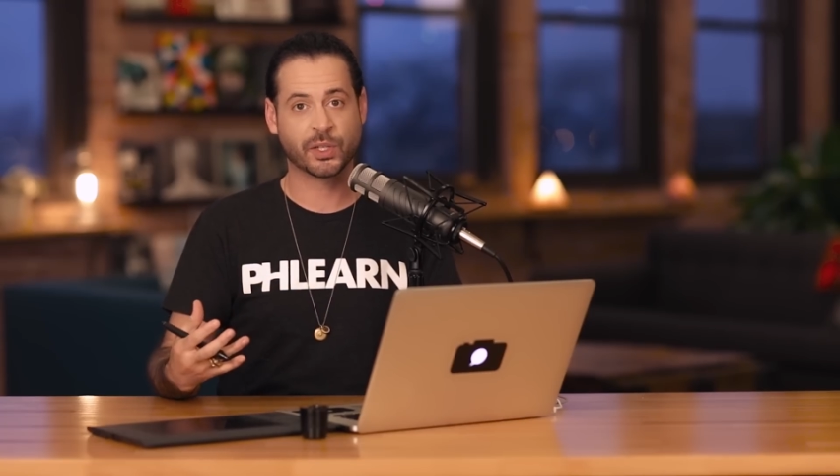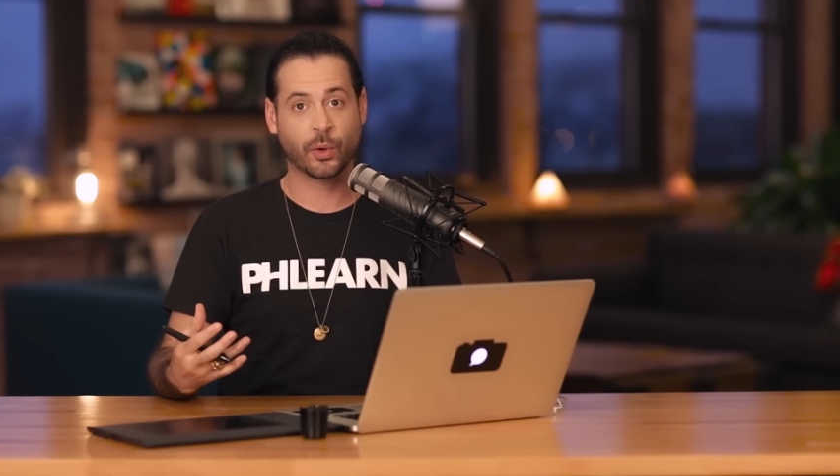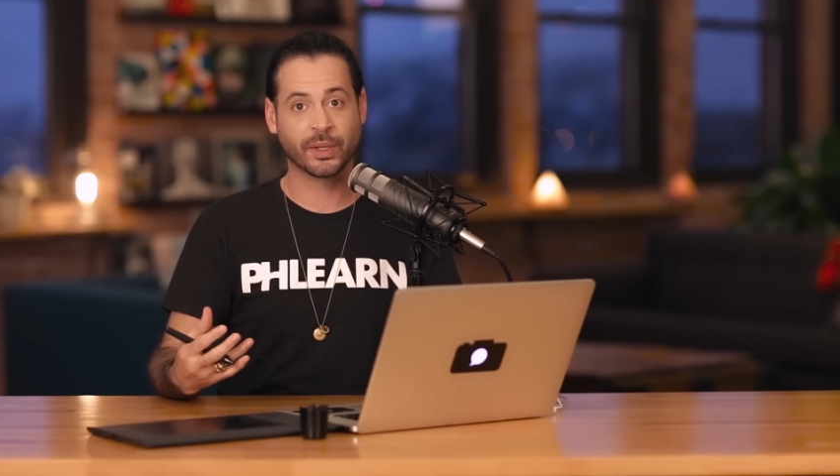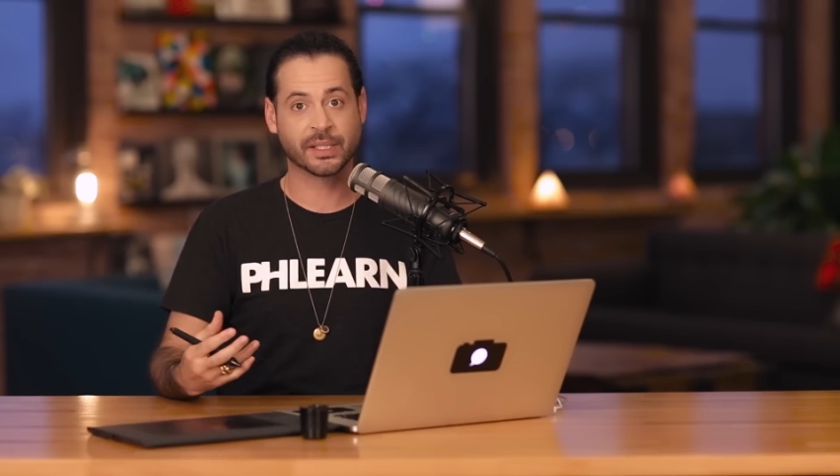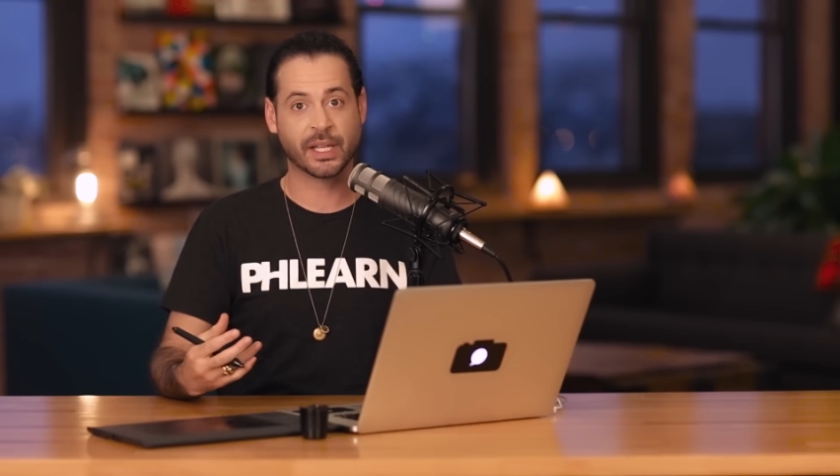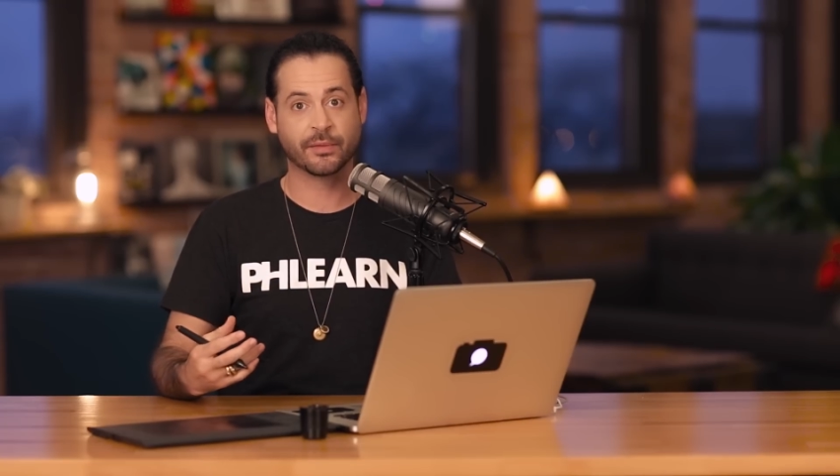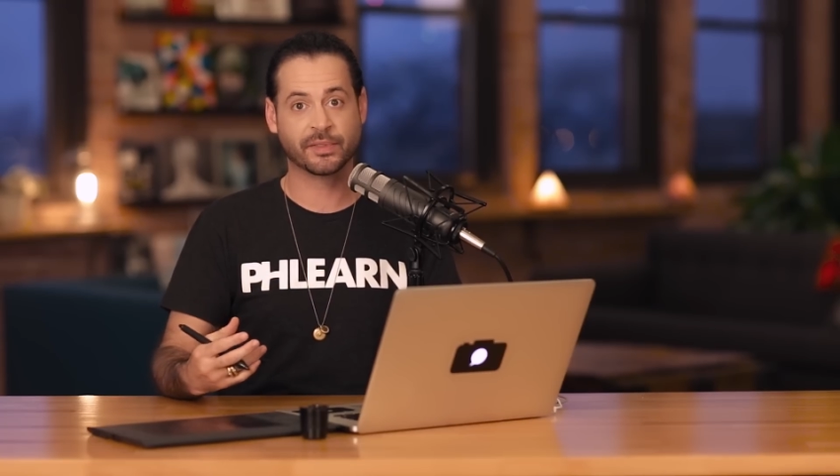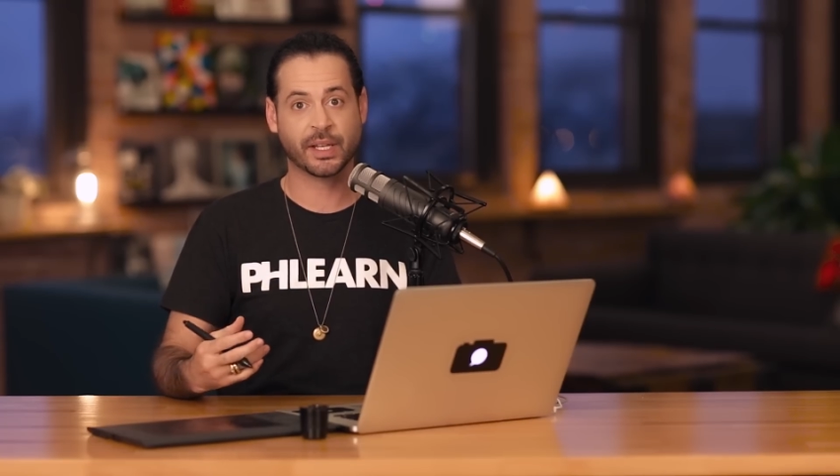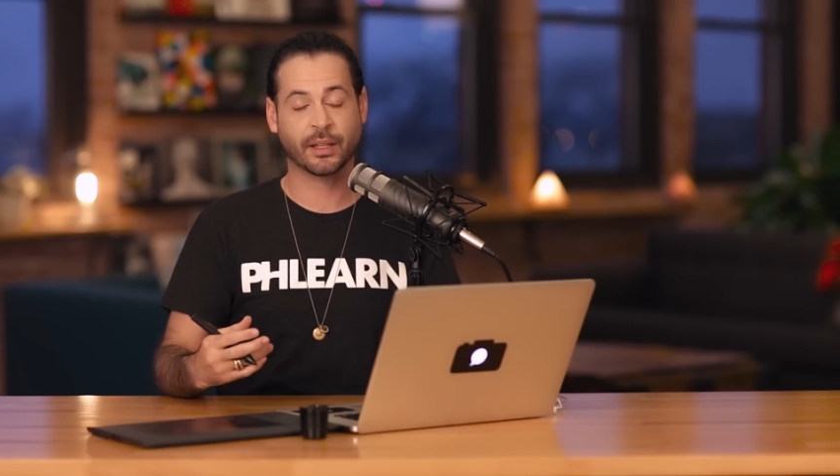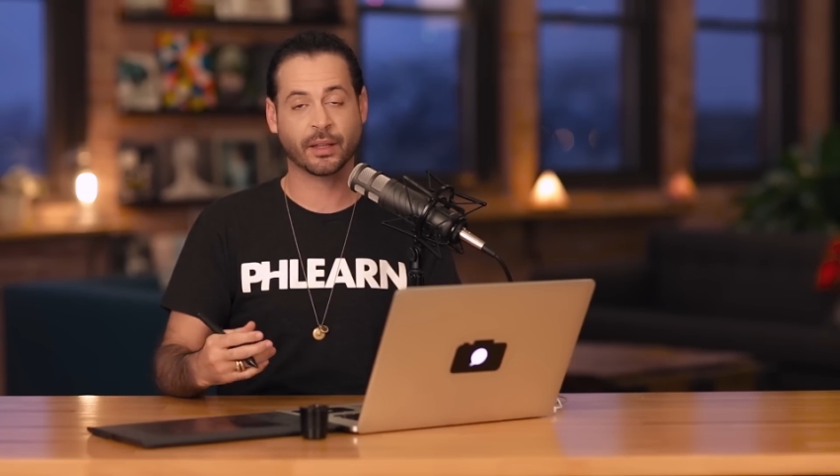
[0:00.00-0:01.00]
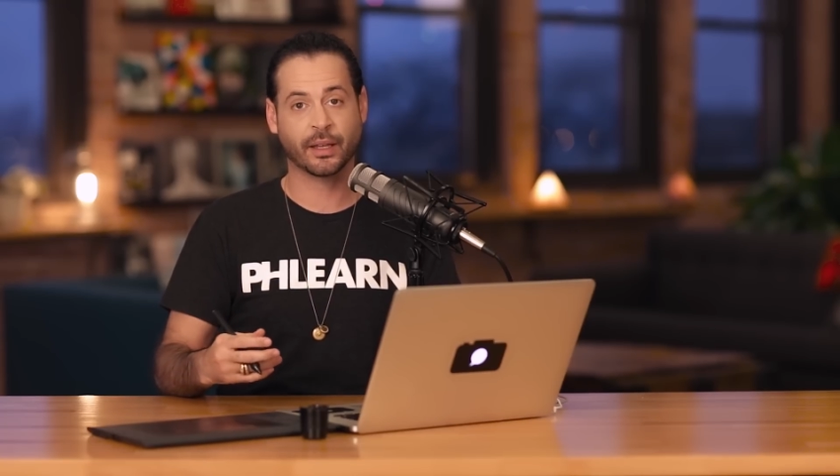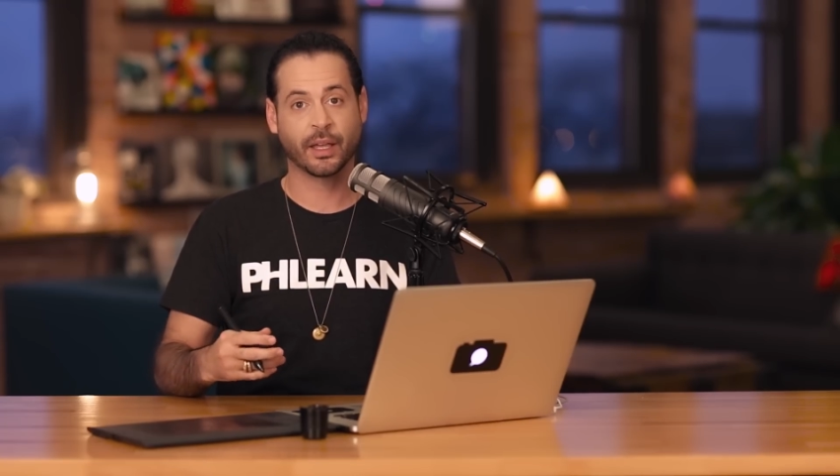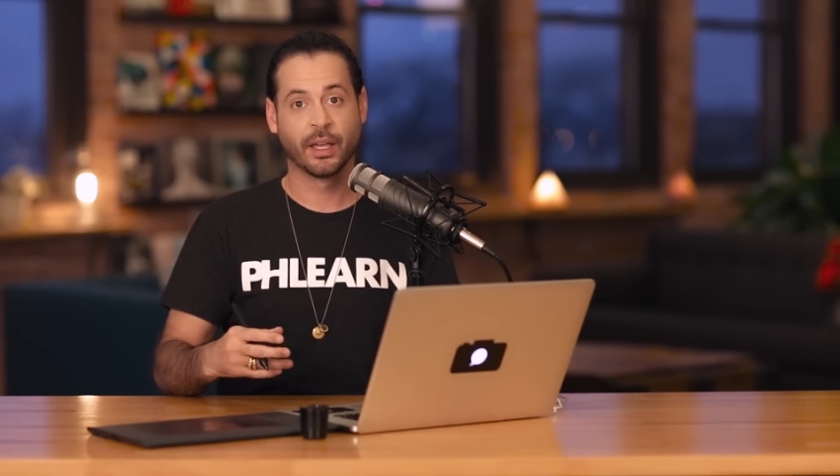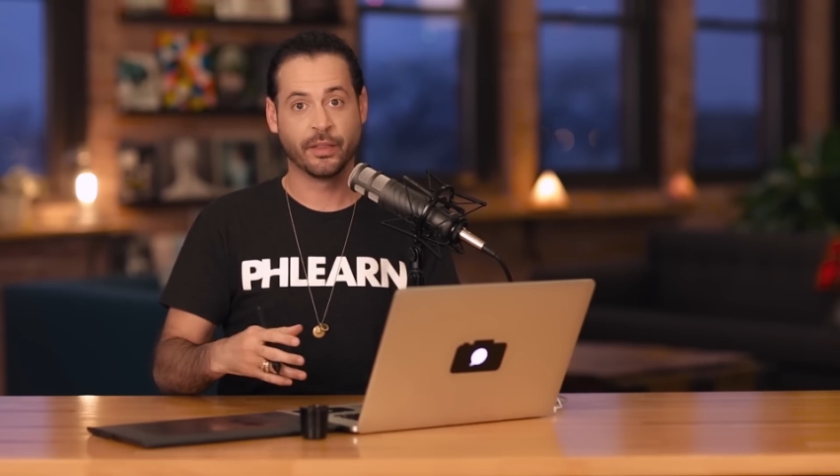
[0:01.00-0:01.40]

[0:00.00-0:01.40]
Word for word: So instead of saying like,